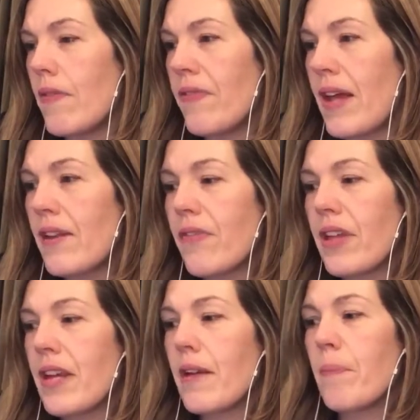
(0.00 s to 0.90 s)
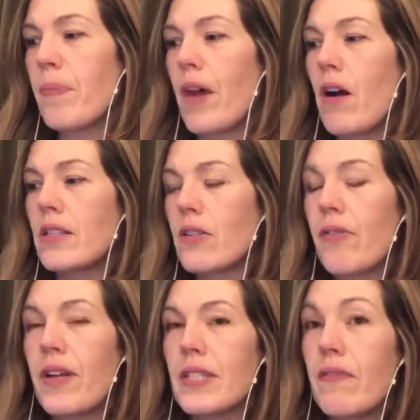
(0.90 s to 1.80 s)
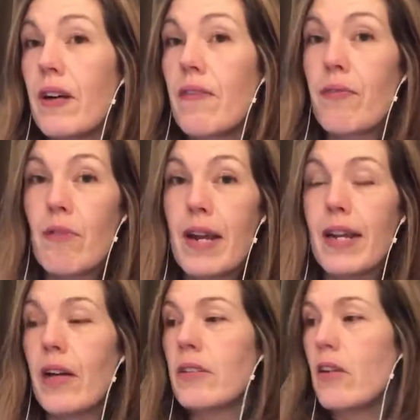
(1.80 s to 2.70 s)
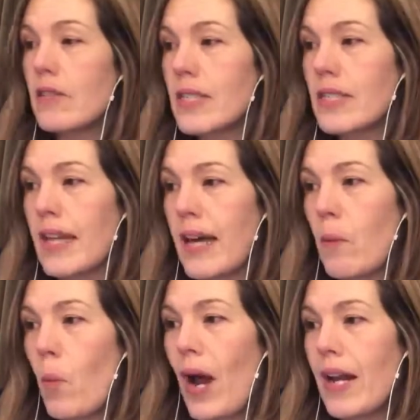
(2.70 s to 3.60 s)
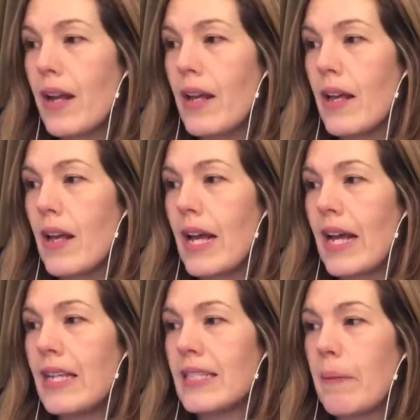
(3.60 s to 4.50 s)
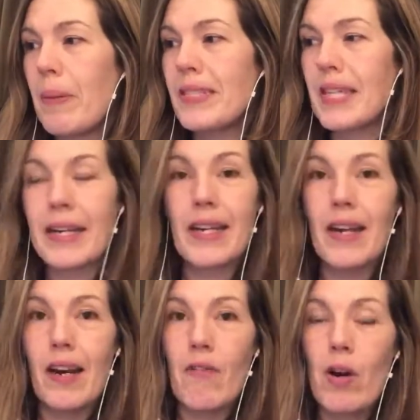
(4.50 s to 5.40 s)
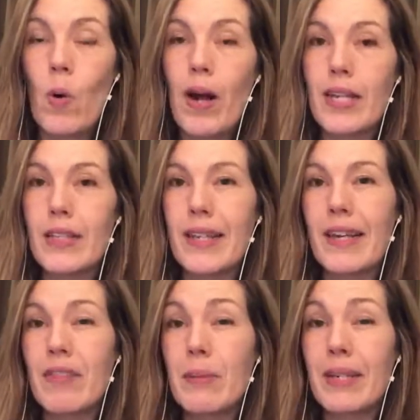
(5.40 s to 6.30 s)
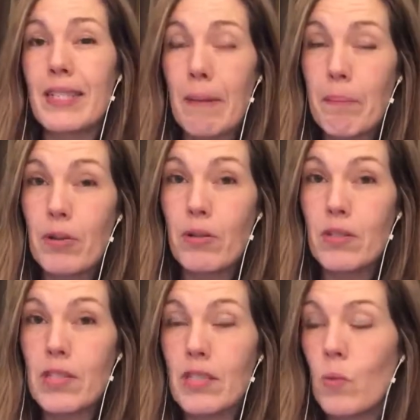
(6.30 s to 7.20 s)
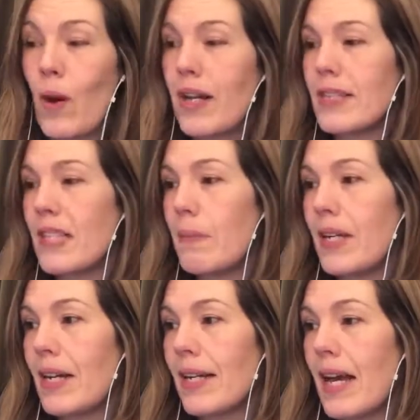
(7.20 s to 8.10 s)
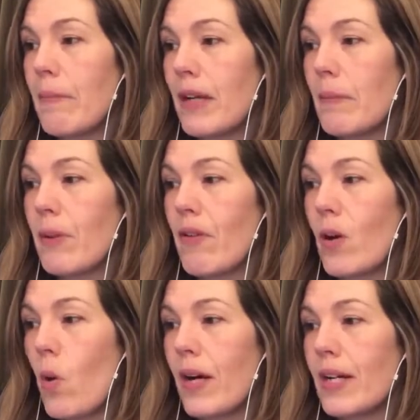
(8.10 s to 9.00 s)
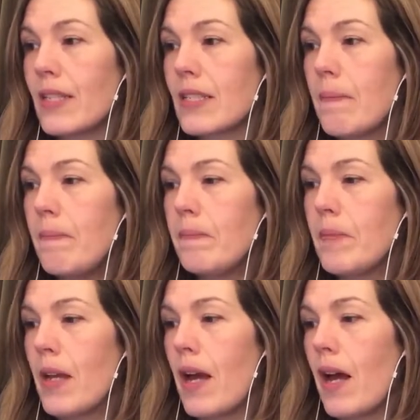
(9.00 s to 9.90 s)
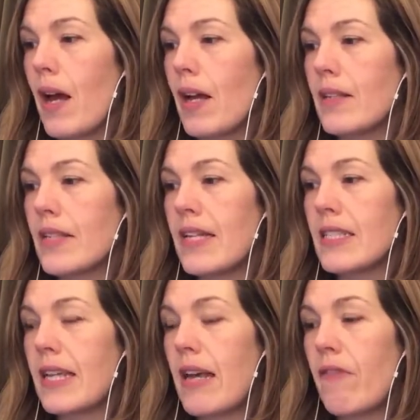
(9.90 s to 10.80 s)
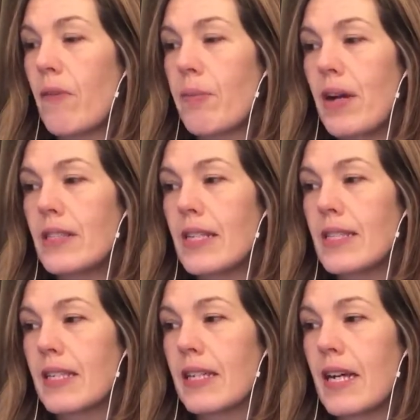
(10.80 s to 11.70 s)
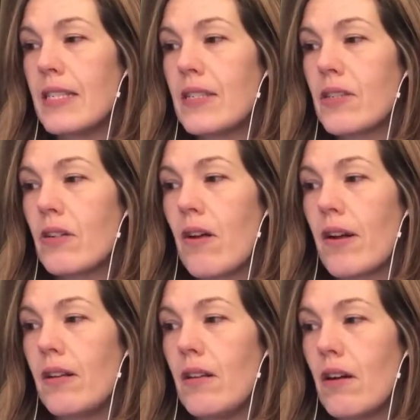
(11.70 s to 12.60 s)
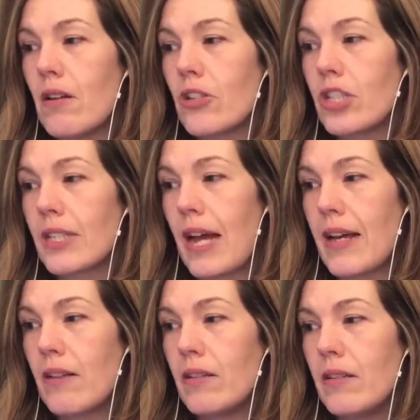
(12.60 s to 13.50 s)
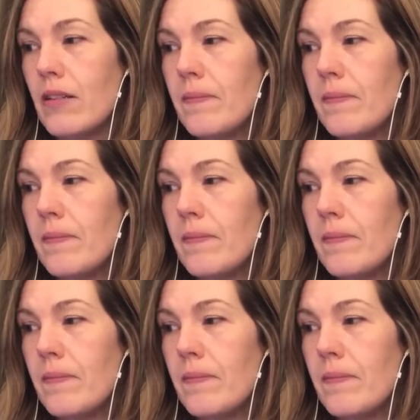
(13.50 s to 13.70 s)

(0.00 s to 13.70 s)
Then the Article 35(3) goes on to say when is it particularly required, and they give some examples as to when a DPIA might be required. And it's if processing is done on a large scale